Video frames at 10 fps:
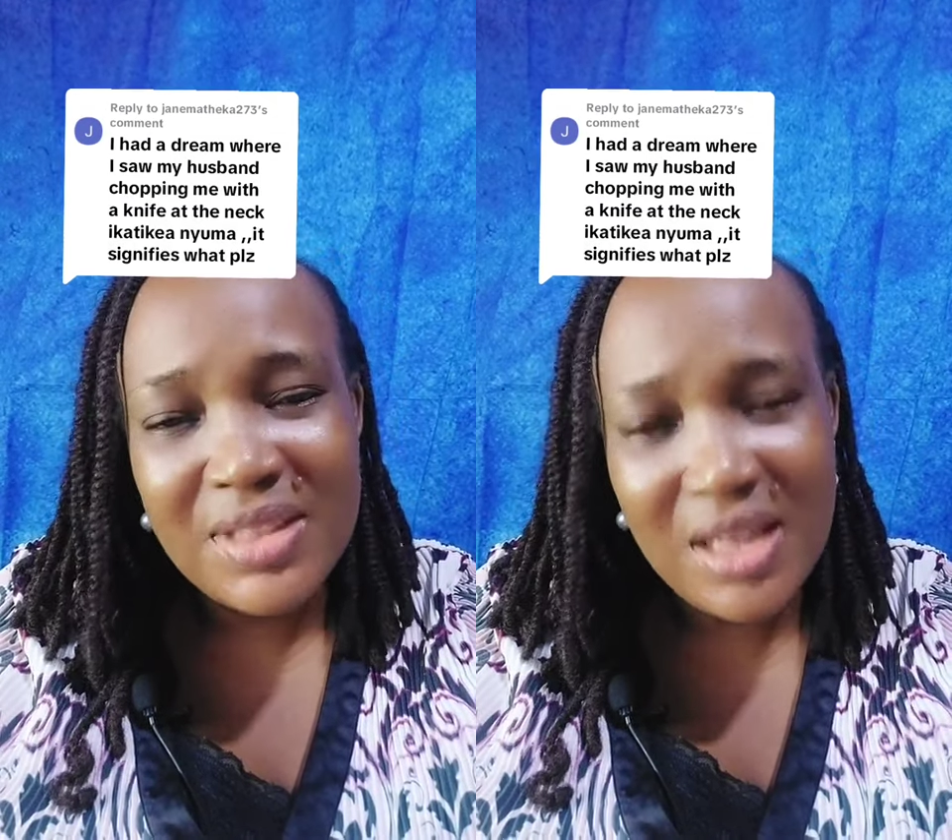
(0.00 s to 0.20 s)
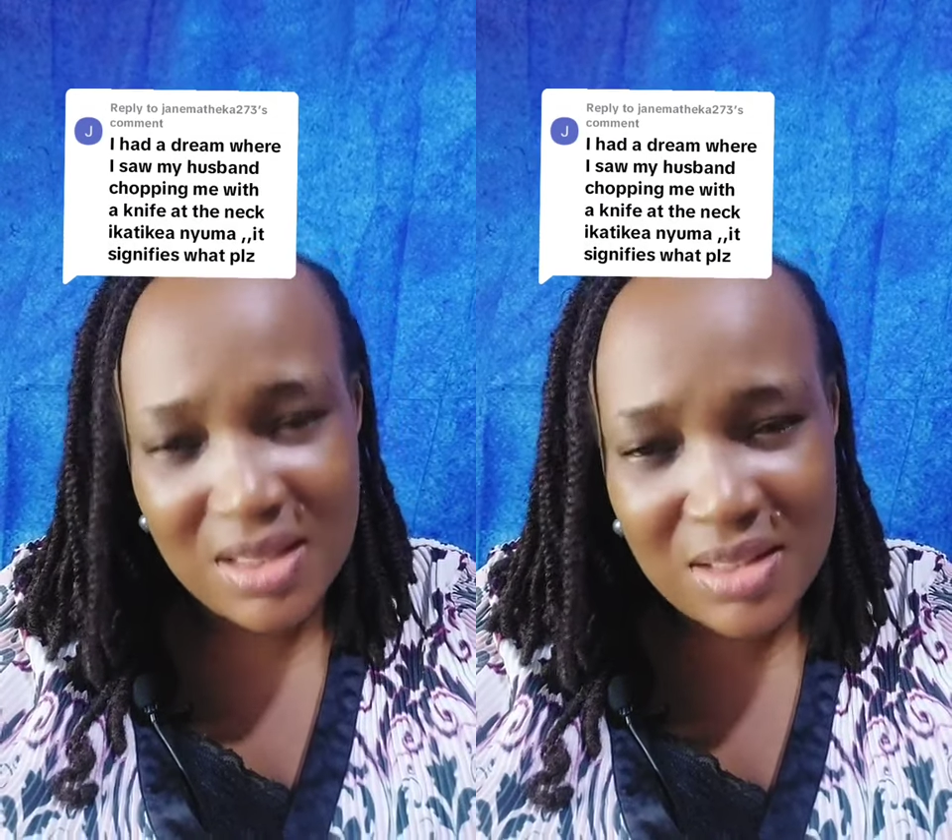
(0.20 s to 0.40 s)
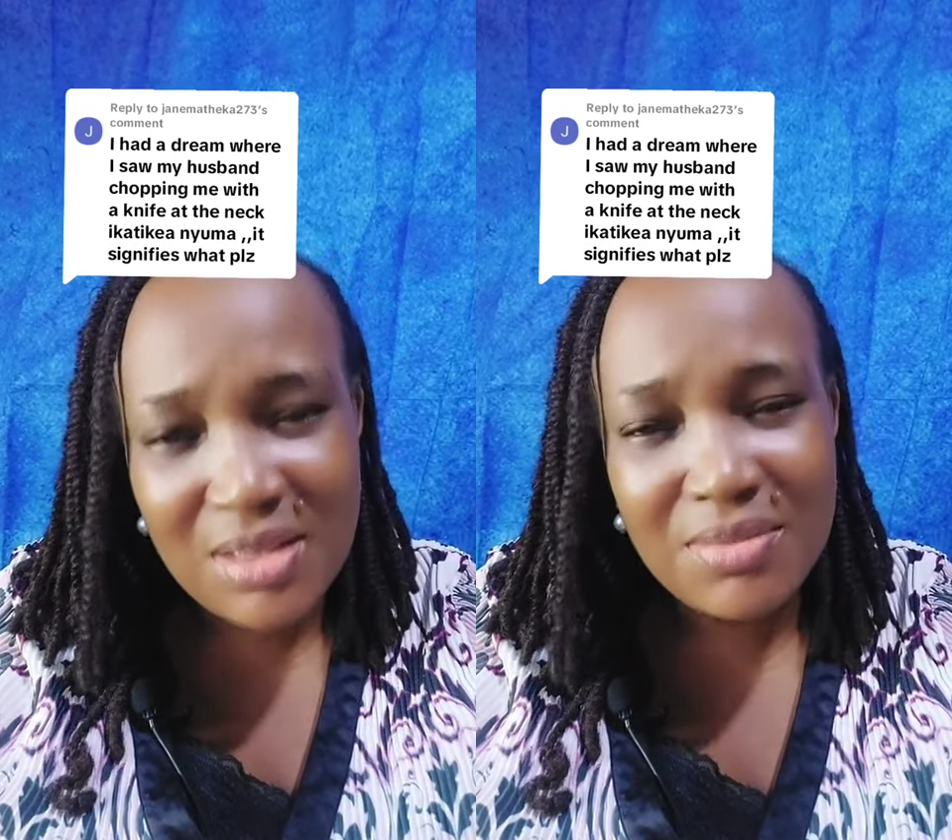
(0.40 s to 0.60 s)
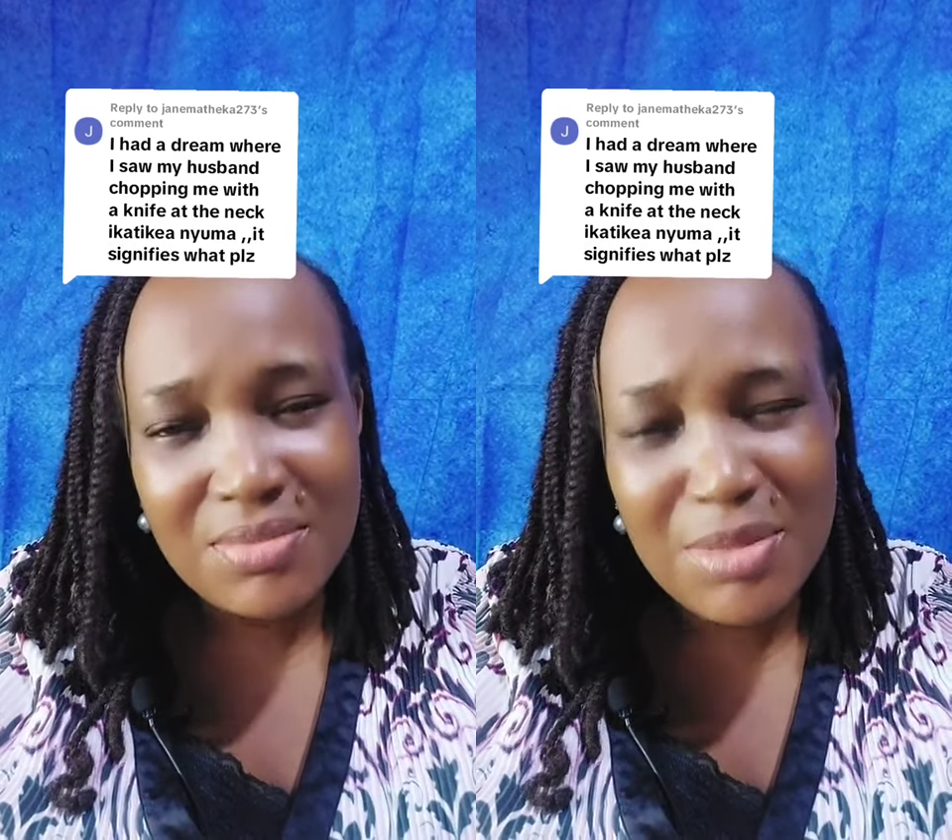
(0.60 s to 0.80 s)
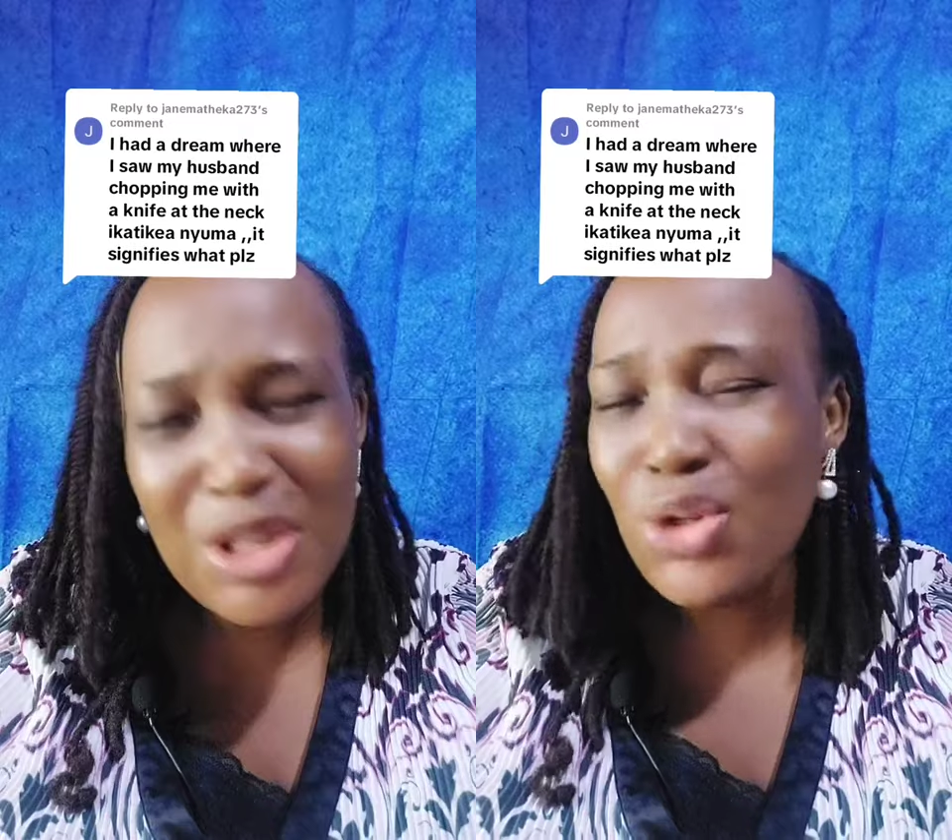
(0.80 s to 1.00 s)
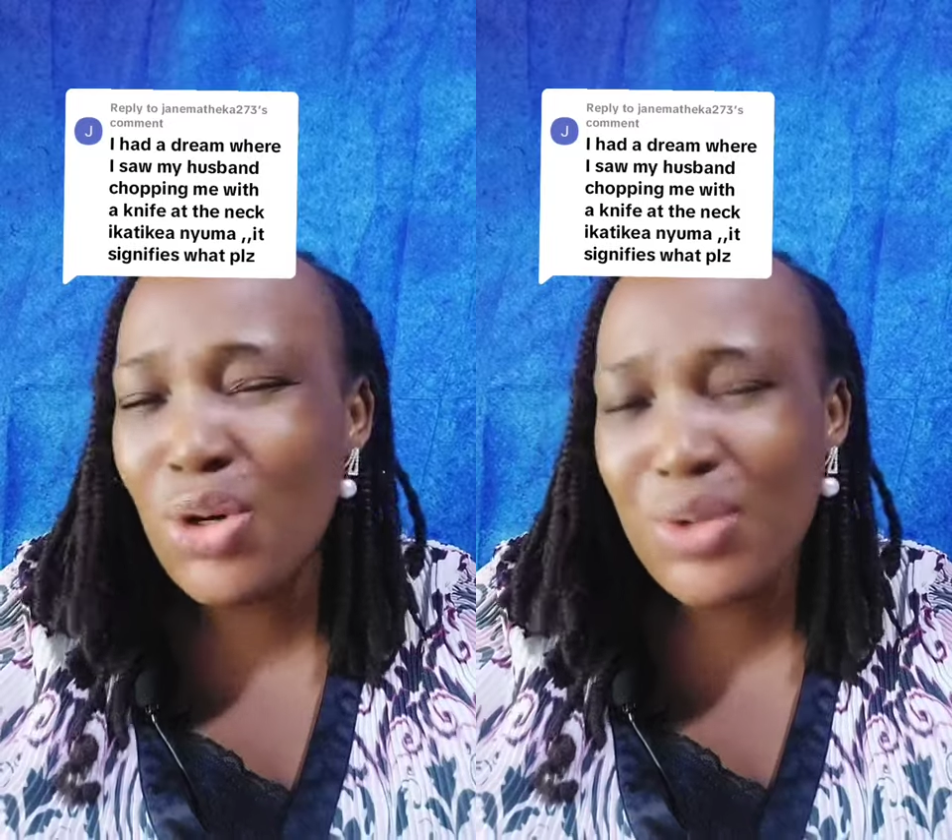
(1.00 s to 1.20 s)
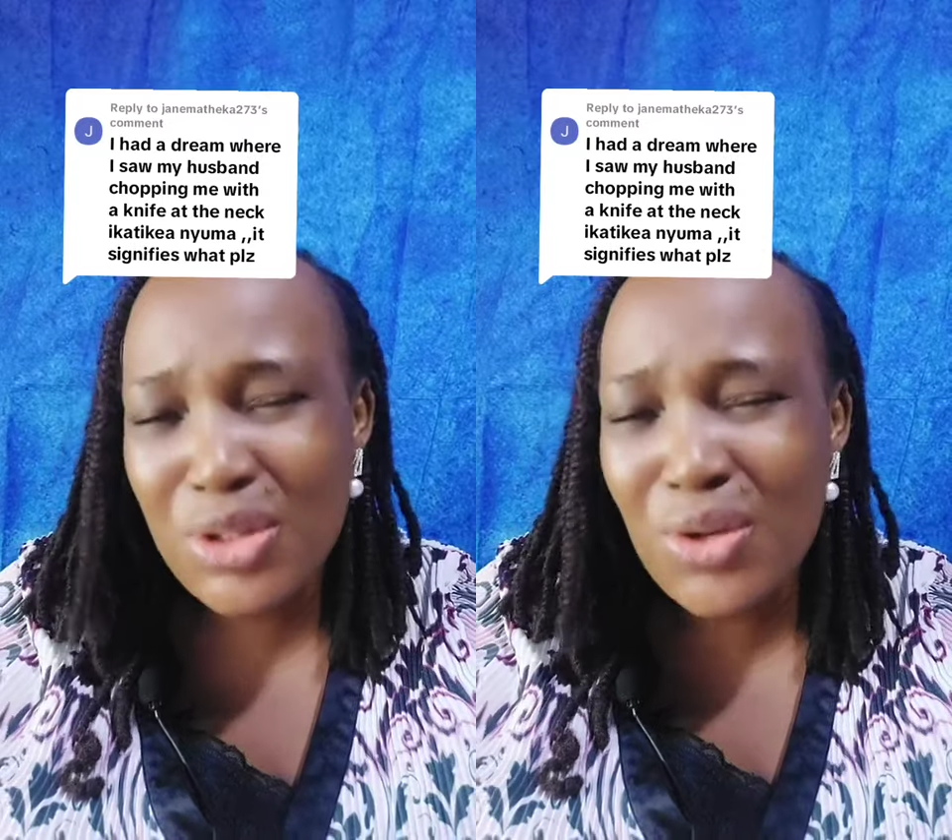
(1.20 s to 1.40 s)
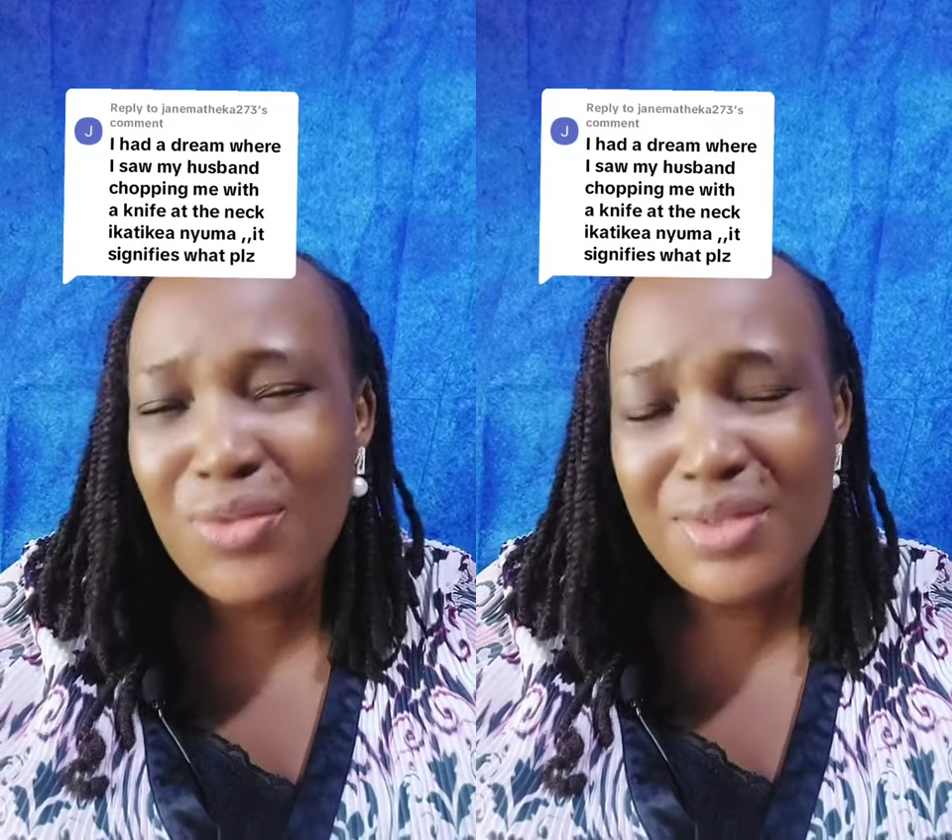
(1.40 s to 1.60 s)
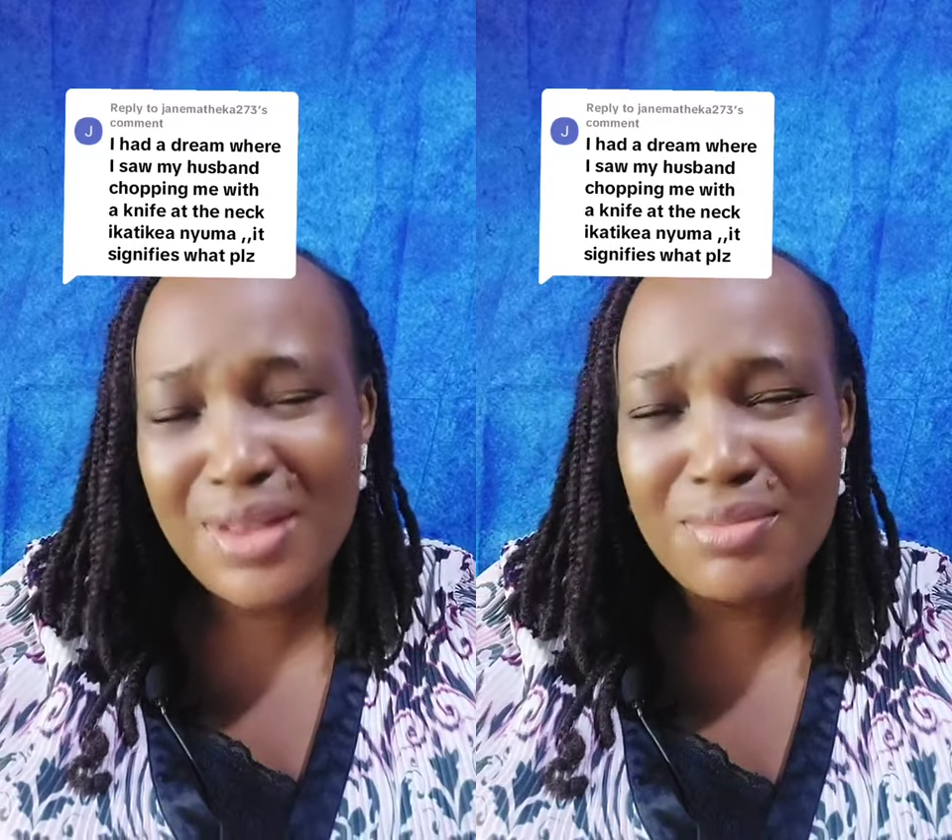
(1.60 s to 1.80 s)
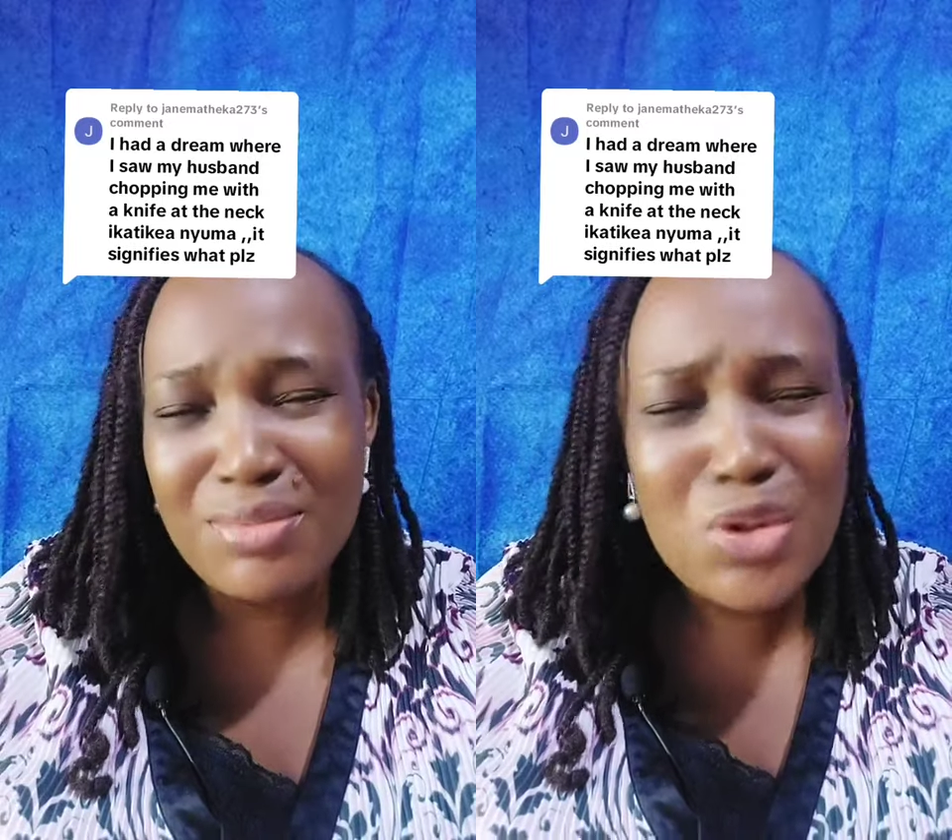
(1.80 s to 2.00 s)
Yes, majority of them,